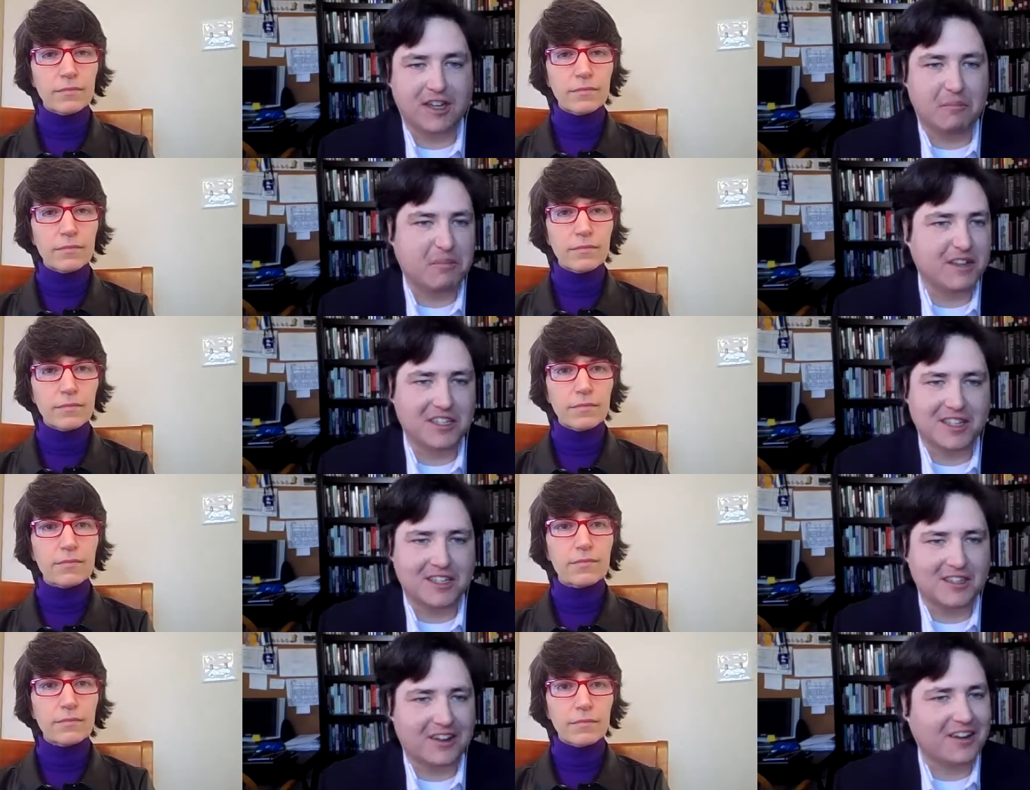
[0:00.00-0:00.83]
Speaker 1: in a
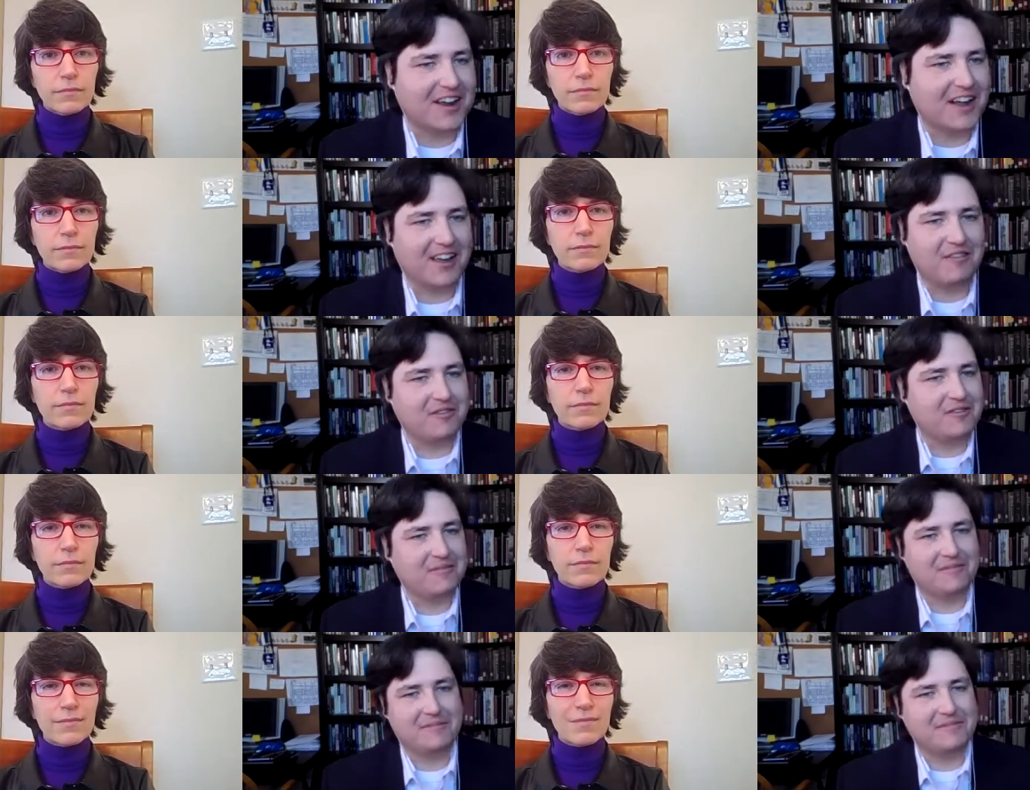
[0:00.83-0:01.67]
business archive?
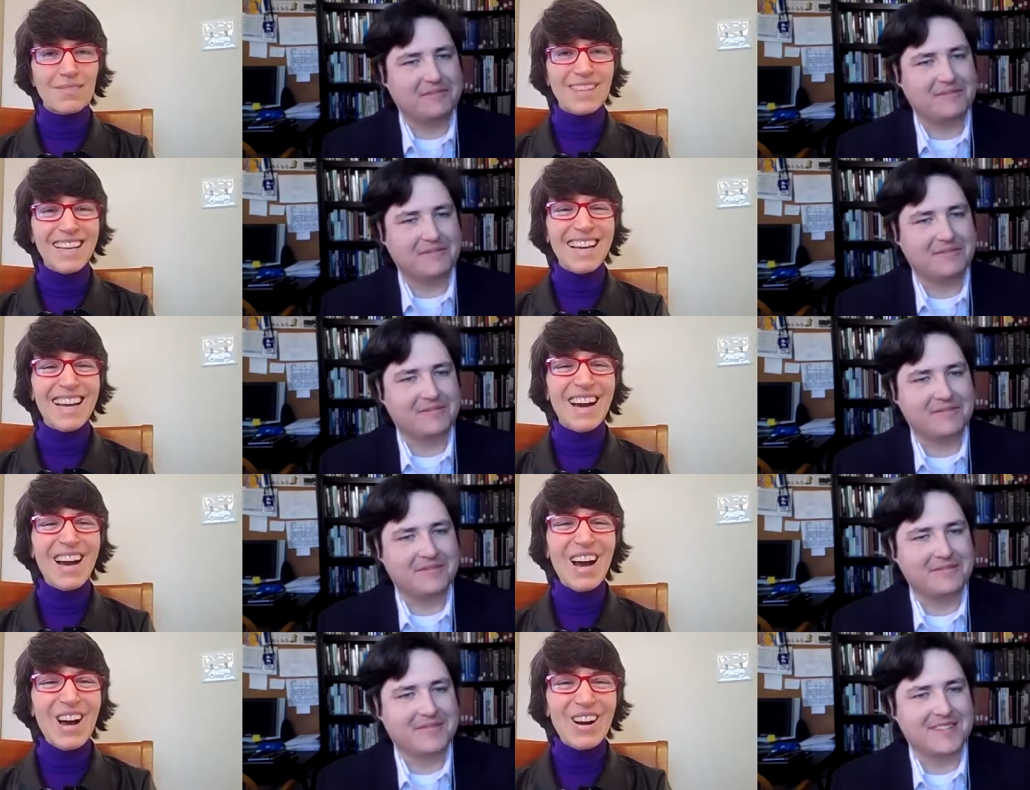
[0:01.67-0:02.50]

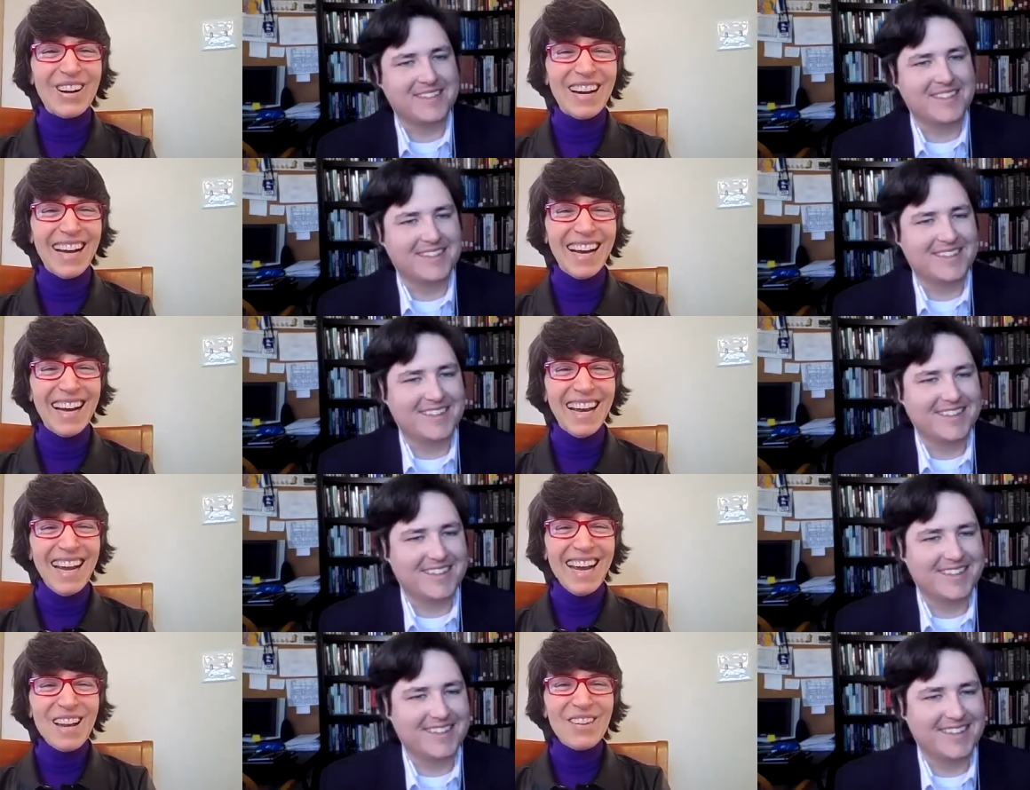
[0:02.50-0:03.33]
Speaker 2: Oh,
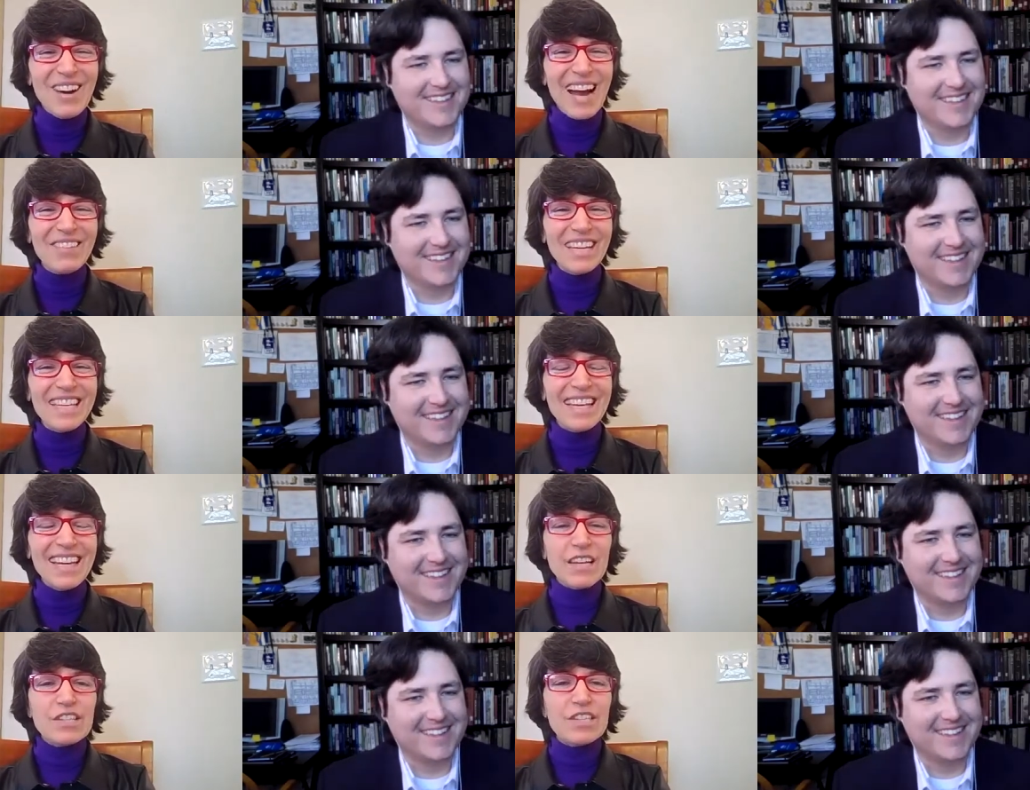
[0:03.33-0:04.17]
I mean,
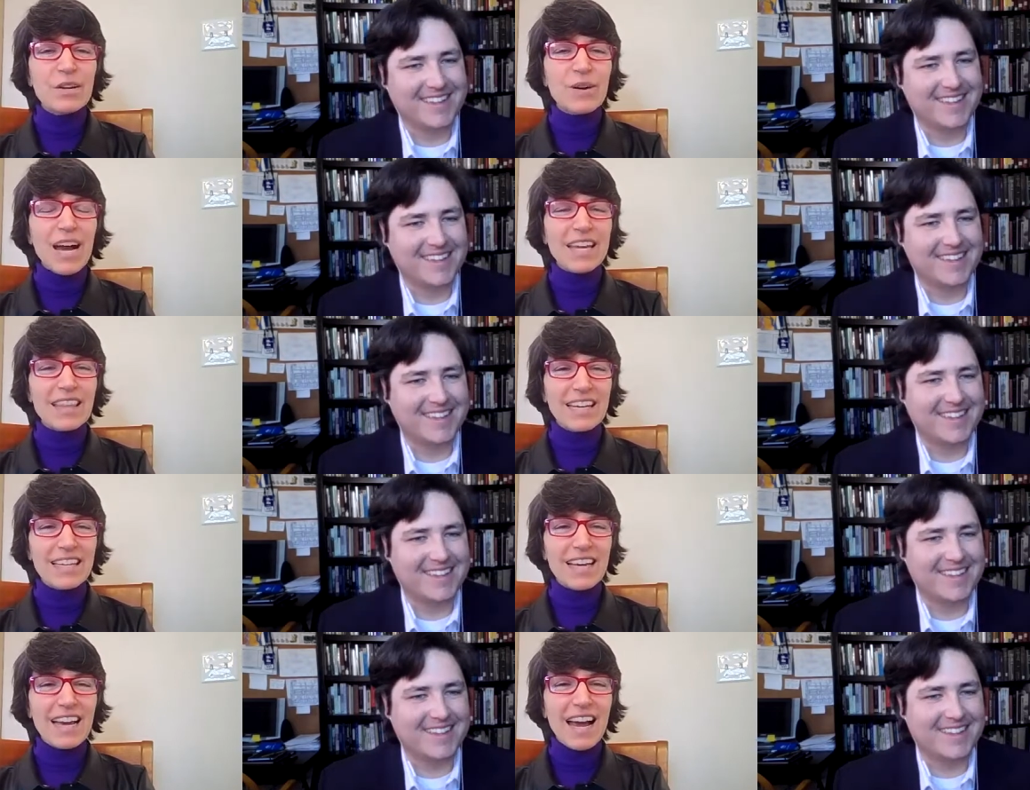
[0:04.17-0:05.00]
so I
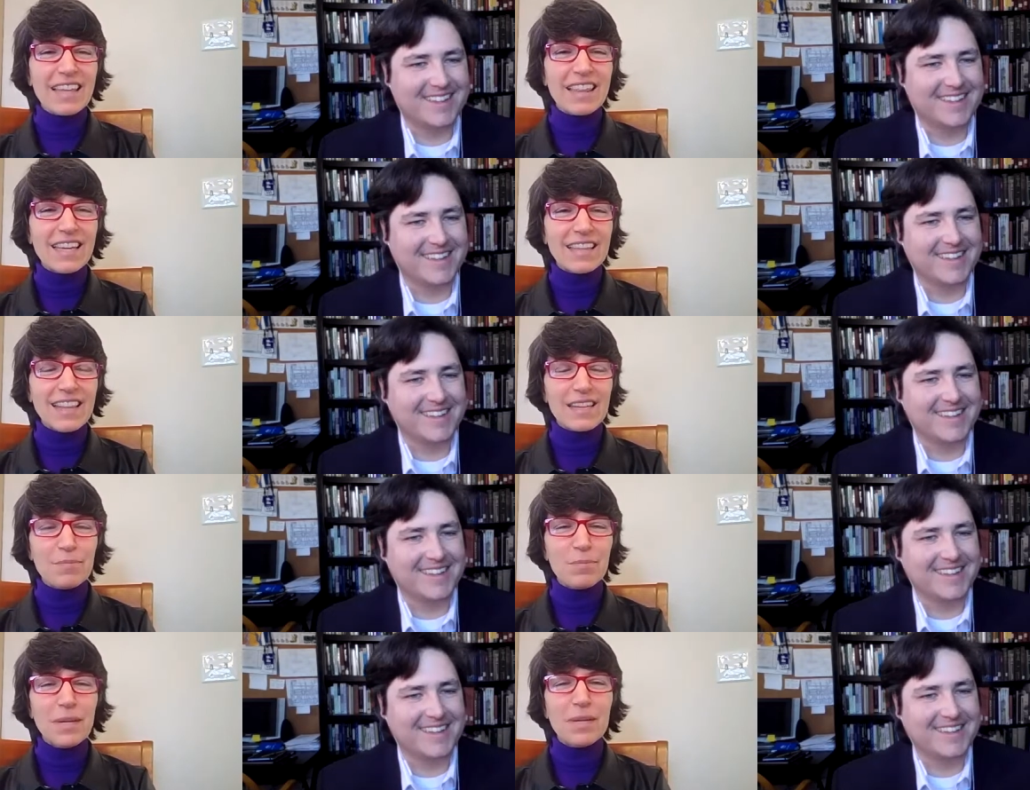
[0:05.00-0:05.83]
think I think
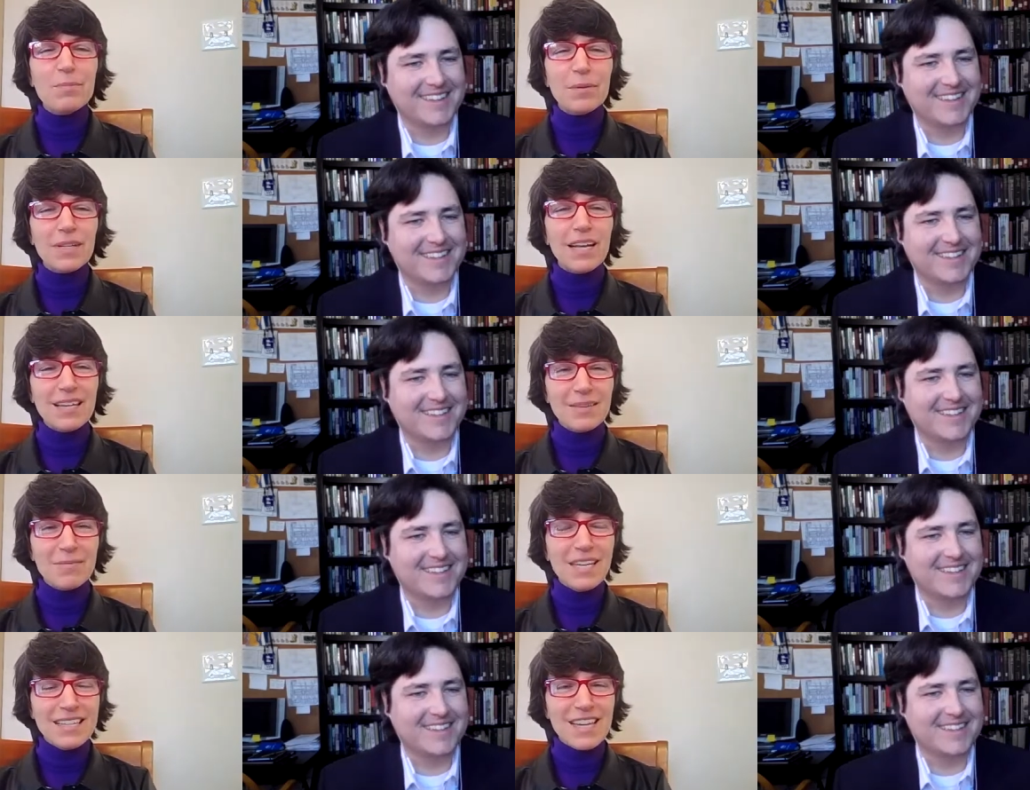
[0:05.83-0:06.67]
that people like
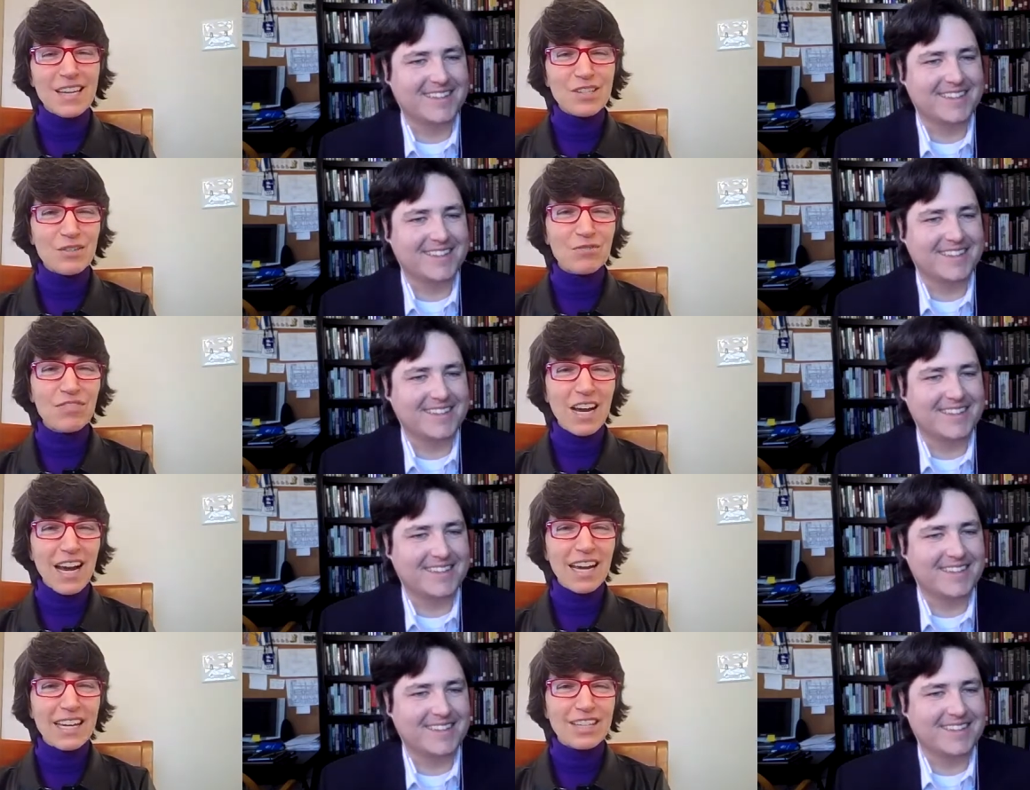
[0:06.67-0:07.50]
me tend to
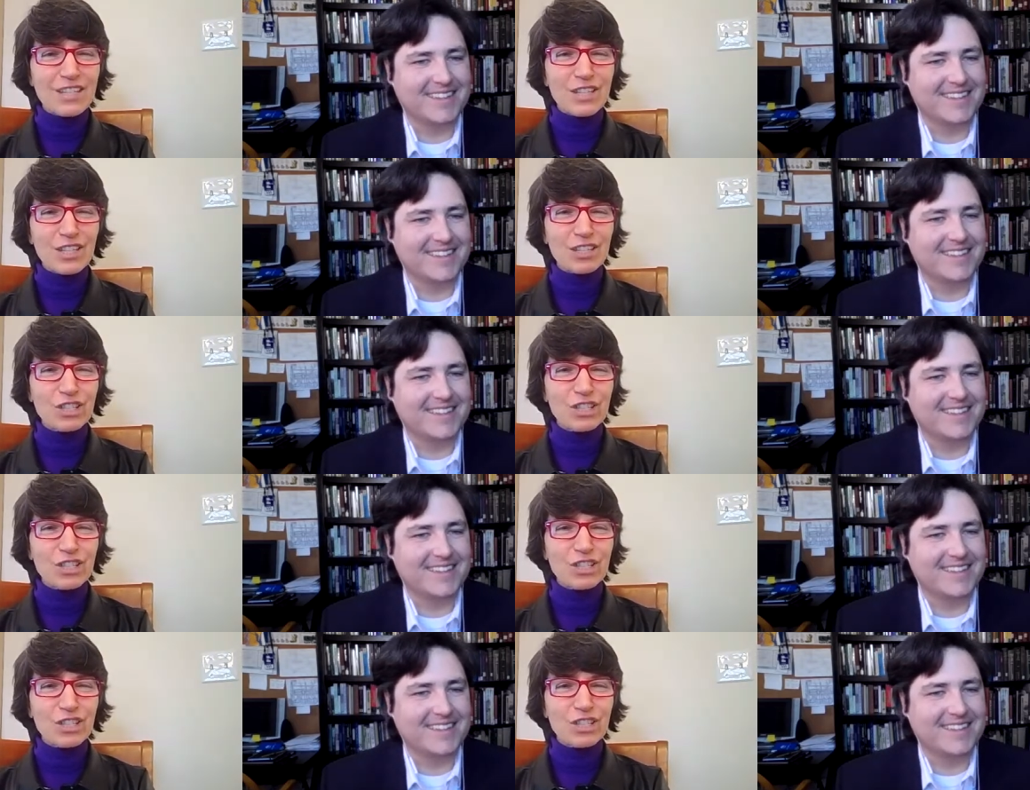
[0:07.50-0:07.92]
find the